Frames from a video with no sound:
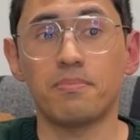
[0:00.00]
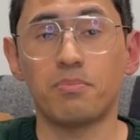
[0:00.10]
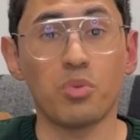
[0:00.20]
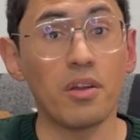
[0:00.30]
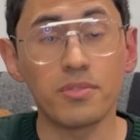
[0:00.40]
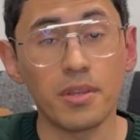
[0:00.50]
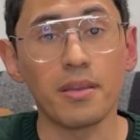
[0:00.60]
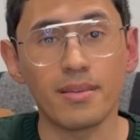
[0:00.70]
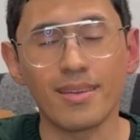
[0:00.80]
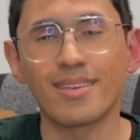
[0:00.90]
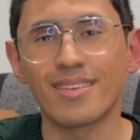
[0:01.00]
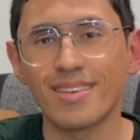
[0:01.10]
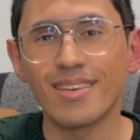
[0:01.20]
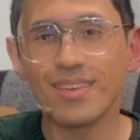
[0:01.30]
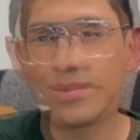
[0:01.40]
breathtaking.
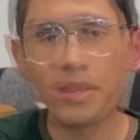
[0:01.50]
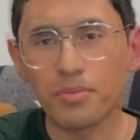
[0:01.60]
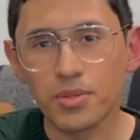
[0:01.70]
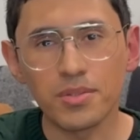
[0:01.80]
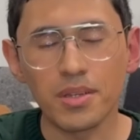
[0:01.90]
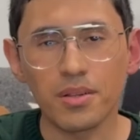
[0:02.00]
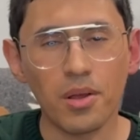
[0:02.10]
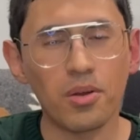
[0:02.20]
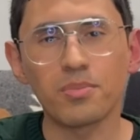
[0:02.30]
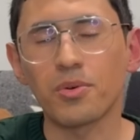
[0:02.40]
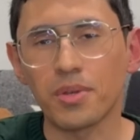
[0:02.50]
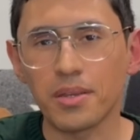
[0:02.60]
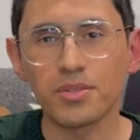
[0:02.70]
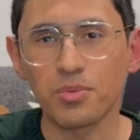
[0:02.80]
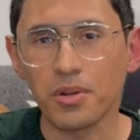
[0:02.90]
If you've seen Claude
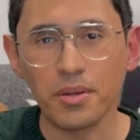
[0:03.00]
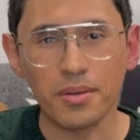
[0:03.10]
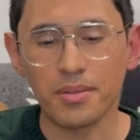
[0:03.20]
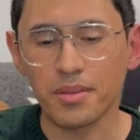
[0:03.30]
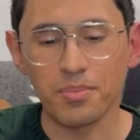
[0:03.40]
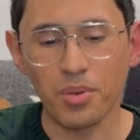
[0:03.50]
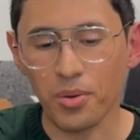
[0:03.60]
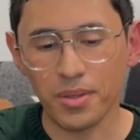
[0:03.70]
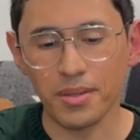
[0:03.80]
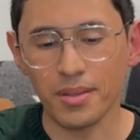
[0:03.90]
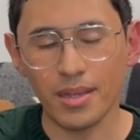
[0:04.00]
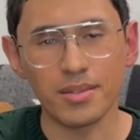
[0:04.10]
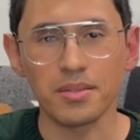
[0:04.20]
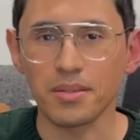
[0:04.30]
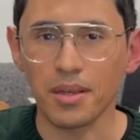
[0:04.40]
Monet's work, the bokeh that
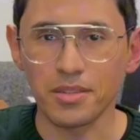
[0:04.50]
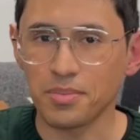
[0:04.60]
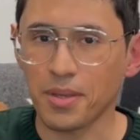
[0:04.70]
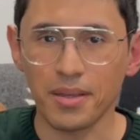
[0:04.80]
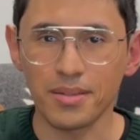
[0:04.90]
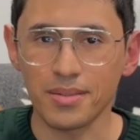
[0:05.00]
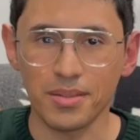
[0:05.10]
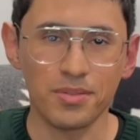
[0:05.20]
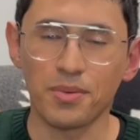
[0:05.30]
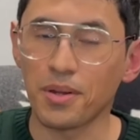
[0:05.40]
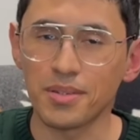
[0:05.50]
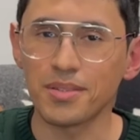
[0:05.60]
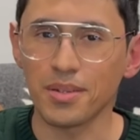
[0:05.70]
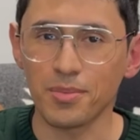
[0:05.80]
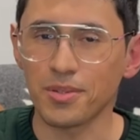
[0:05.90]
this lens paints is very
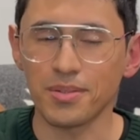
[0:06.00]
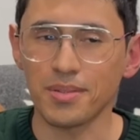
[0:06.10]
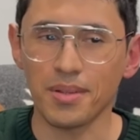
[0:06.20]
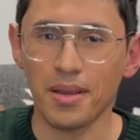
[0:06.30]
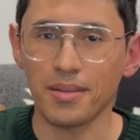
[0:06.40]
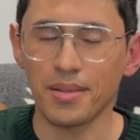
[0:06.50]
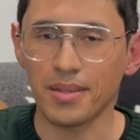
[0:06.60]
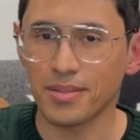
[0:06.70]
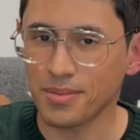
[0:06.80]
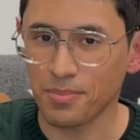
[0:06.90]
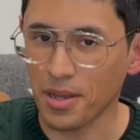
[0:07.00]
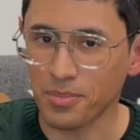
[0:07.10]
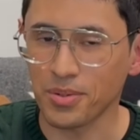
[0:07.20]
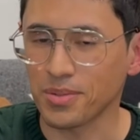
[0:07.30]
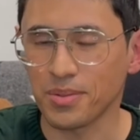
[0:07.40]
similar to that. That's my
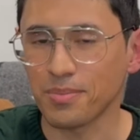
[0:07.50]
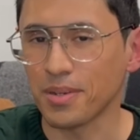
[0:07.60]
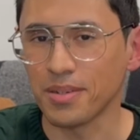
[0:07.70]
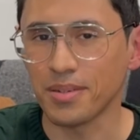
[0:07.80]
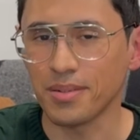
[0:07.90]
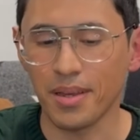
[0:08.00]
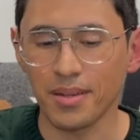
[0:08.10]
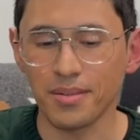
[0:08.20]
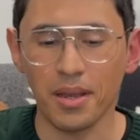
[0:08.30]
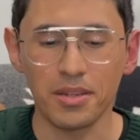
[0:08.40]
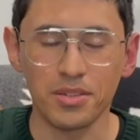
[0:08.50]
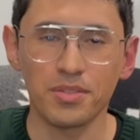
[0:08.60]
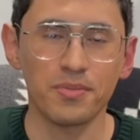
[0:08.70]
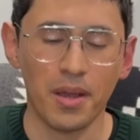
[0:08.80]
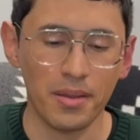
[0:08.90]
personal opinion, and I
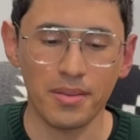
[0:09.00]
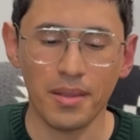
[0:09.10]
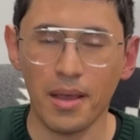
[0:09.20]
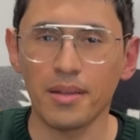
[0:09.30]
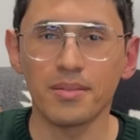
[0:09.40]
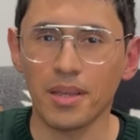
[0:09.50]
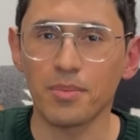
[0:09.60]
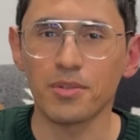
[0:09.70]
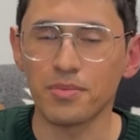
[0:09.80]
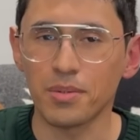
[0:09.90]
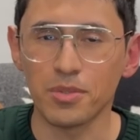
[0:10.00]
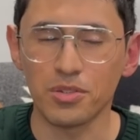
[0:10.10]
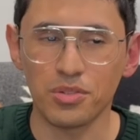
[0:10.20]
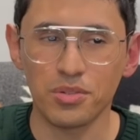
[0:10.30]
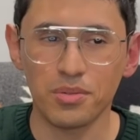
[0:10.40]
just find that type of image